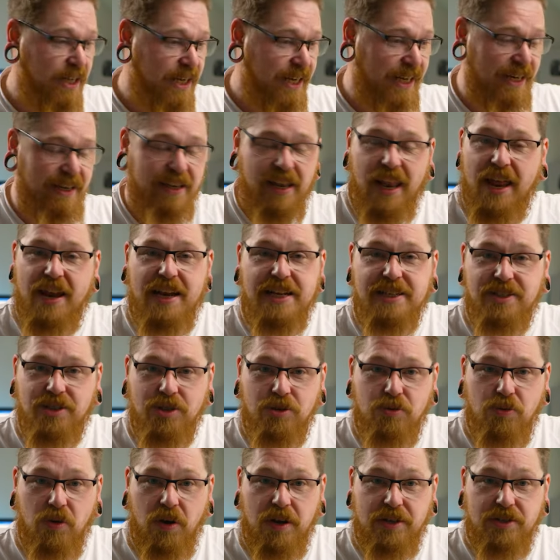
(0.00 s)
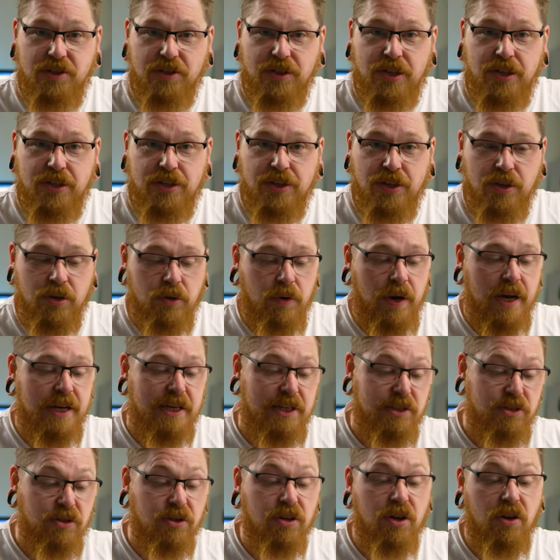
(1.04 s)
You can let it do what it's going to do, and
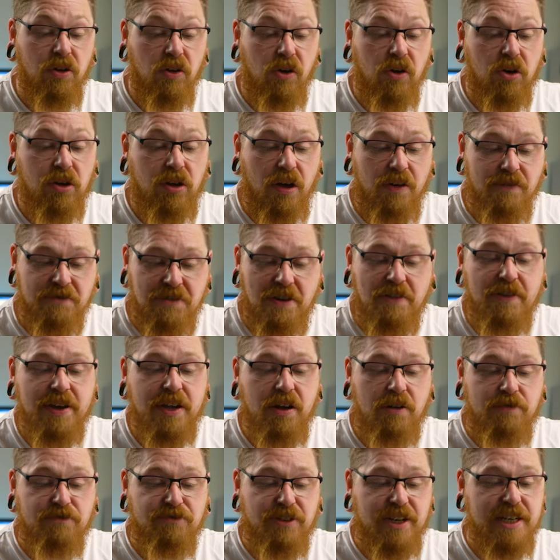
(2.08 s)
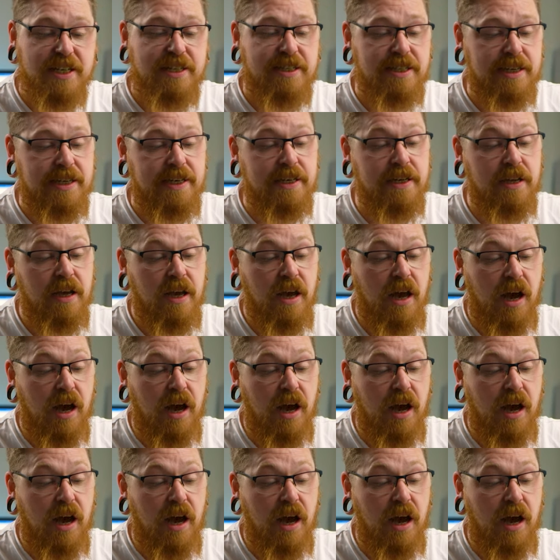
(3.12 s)
it's going to look very convincing